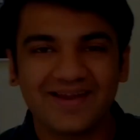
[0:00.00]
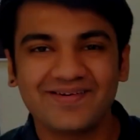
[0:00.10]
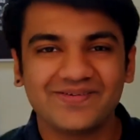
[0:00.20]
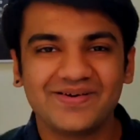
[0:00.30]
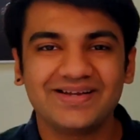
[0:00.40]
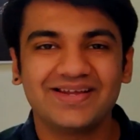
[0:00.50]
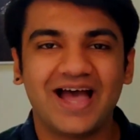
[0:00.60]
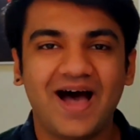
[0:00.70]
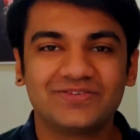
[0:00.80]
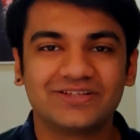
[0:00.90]
Hey everyone,
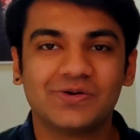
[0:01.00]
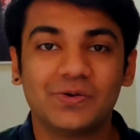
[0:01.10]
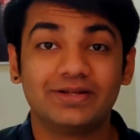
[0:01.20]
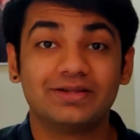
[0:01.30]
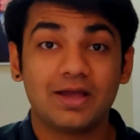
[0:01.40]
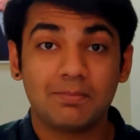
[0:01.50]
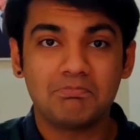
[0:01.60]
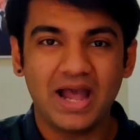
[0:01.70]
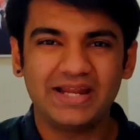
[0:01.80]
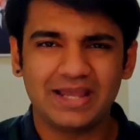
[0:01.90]
how's it going?
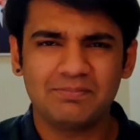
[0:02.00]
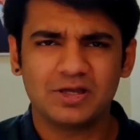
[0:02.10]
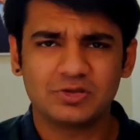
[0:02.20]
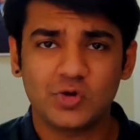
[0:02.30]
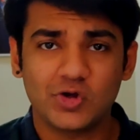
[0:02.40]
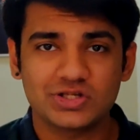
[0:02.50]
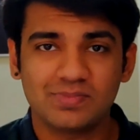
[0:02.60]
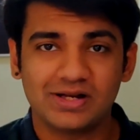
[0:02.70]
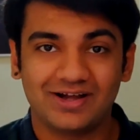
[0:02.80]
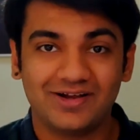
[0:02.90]
My name is
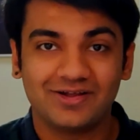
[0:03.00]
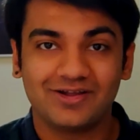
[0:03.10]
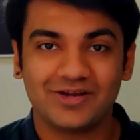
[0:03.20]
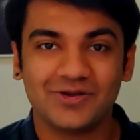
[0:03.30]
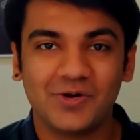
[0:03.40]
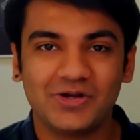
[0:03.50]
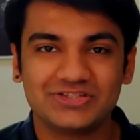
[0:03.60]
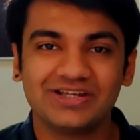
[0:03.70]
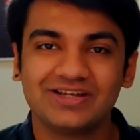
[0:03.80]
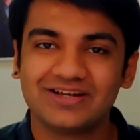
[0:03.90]
Kaushal Malkan and you're
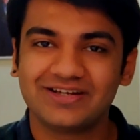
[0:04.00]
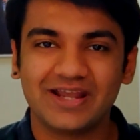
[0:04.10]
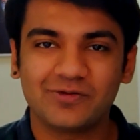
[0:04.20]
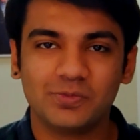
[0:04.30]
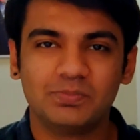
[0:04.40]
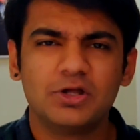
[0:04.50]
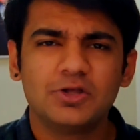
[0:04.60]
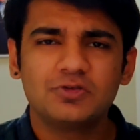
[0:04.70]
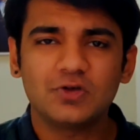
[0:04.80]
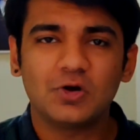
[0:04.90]
watching TechWhoop.
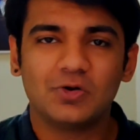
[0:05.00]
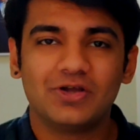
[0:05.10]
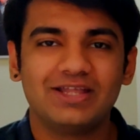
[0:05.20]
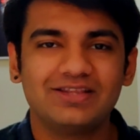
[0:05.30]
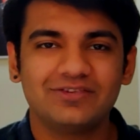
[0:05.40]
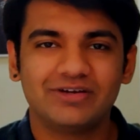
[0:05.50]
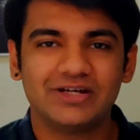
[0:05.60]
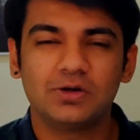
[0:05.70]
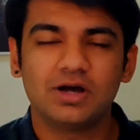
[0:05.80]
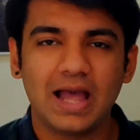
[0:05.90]
So, in this
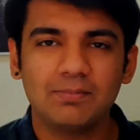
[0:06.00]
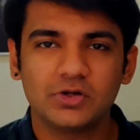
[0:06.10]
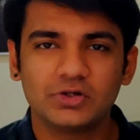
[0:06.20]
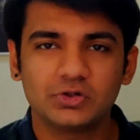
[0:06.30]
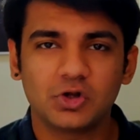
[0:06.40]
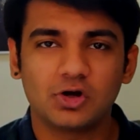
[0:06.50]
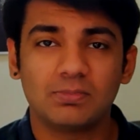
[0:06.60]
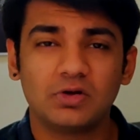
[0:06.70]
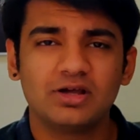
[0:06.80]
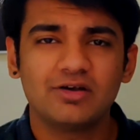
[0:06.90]
video, I'm going to talk
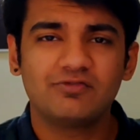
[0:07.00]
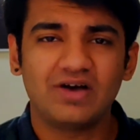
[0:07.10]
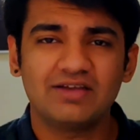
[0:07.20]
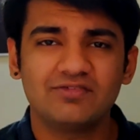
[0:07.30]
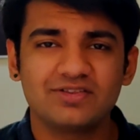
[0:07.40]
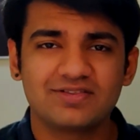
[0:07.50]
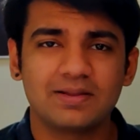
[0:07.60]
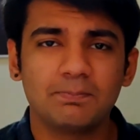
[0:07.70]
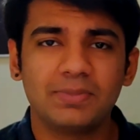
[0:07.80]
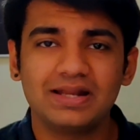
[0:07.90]
about 5
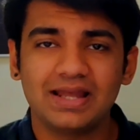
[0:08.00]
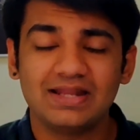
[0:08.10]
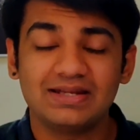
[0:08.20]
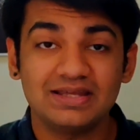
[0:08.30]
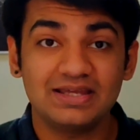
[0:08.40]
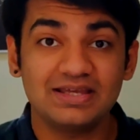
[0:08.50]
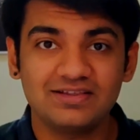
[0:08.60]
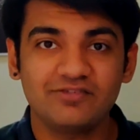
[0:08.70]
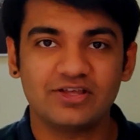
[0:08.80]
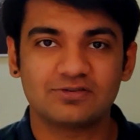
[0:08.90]
simple and
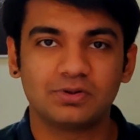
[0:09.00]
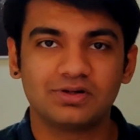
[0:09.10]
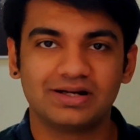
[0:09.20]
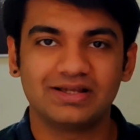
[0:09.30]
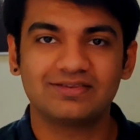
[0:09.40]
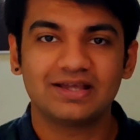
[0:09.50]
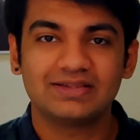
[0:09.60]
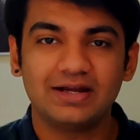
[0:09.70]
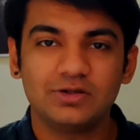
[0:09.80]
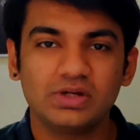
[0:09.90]
easy Facebook tricks
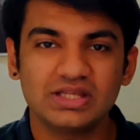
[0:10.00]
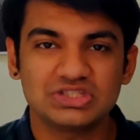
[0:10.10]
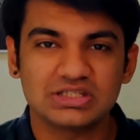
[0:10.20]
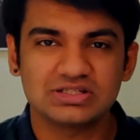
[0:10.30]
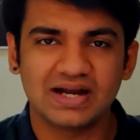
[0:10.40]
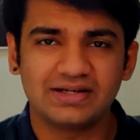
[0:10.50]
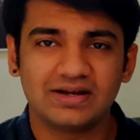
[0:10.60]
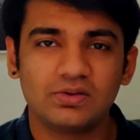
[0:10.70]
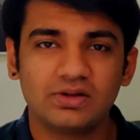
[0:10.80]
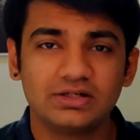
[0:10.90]
that you can change right
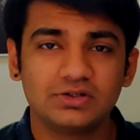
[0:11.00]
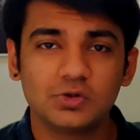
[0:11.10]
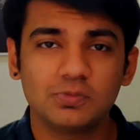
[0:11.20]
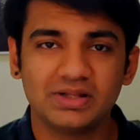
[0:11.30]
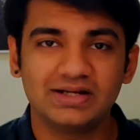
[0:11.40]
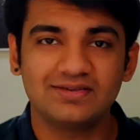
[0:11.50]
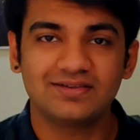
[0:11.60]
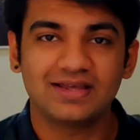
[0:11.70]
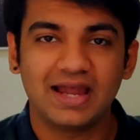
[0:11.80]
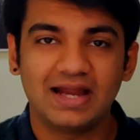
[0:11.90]
now in 2
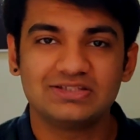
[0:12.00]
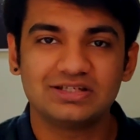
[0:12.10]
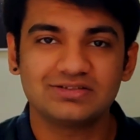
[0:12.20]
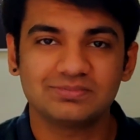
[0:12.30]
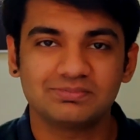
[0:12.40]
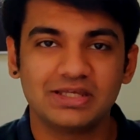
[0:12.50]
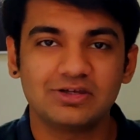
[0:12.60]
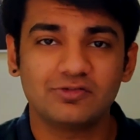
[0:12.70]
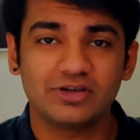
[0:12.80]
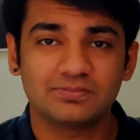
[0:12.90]
minutes and just
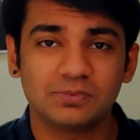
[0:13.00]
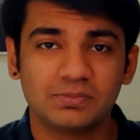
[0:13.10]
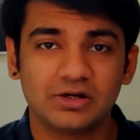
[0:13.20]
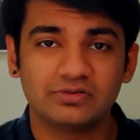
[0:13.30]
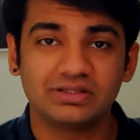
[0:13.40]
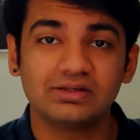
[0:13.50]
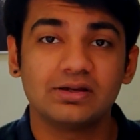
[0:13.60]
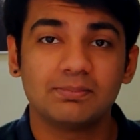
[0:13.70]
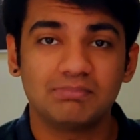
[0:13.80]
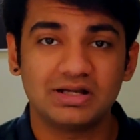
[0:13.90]
make your Facebook
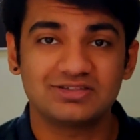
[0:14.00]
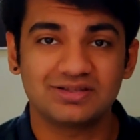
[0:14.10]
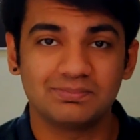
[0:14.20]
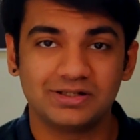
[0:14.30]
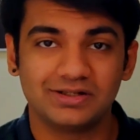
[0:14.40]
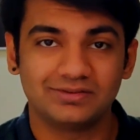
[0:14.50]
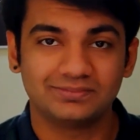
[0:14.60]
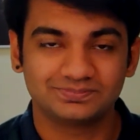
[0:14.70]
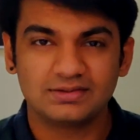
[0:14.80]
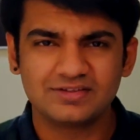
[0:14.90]
browsing much simpler.
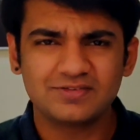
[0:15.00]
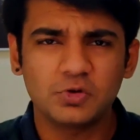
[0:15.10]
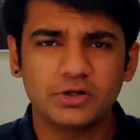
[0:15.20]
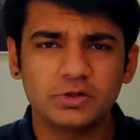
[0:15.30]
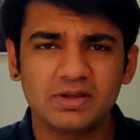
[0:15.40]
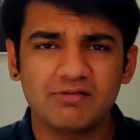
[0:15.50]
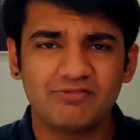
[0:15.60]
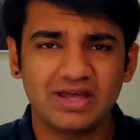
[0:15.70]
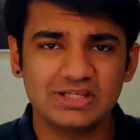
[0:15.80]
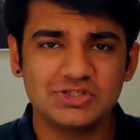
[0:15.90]
This is going to be a
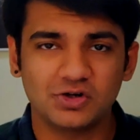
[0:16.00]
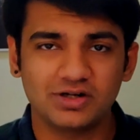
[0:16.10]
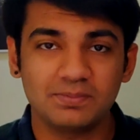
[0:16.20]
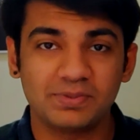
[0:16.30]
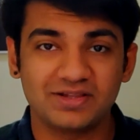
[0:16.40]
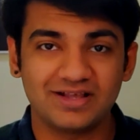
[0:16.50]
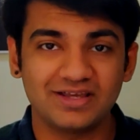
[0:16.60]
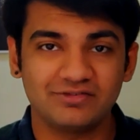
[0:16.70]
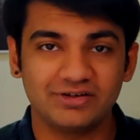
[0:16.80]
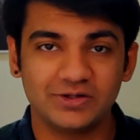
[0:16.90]
very short and
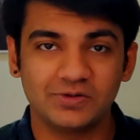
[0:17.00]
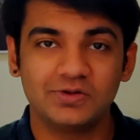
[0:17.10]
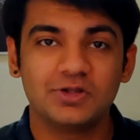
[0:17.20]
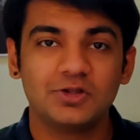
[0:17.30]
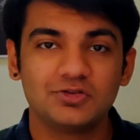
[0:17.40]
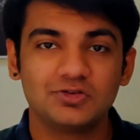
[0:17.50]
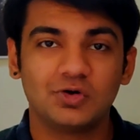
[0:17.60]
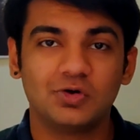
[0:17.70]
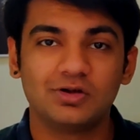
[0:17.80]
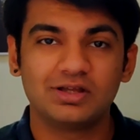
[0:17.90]
precise video,
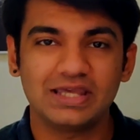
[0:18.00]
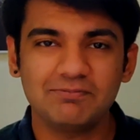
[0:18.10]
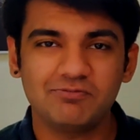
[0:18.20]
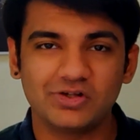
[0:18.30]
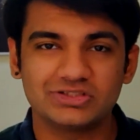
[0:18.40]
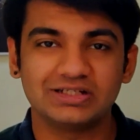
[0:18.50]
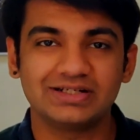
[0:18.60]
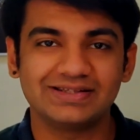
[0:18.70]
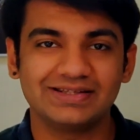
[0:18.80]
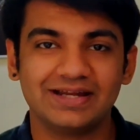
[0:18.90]
so keep
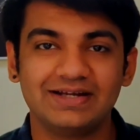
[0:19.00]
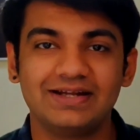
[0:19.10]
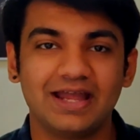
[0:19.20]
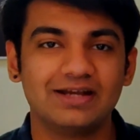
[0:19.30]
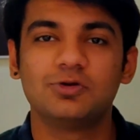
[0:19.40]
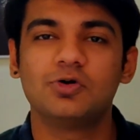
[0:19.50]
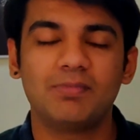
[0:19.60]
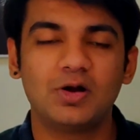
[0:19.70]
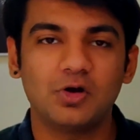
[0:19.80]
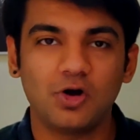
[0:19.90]
watching till the end and
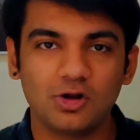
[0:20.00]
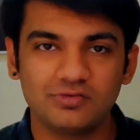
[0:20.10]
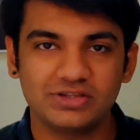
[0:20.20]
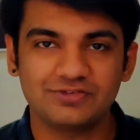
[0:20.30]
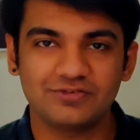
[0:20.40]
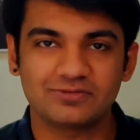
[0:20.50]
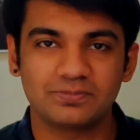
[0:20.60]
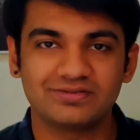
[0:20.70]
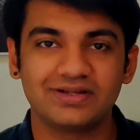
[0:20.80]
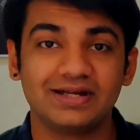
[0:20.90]
know about all of these Facebook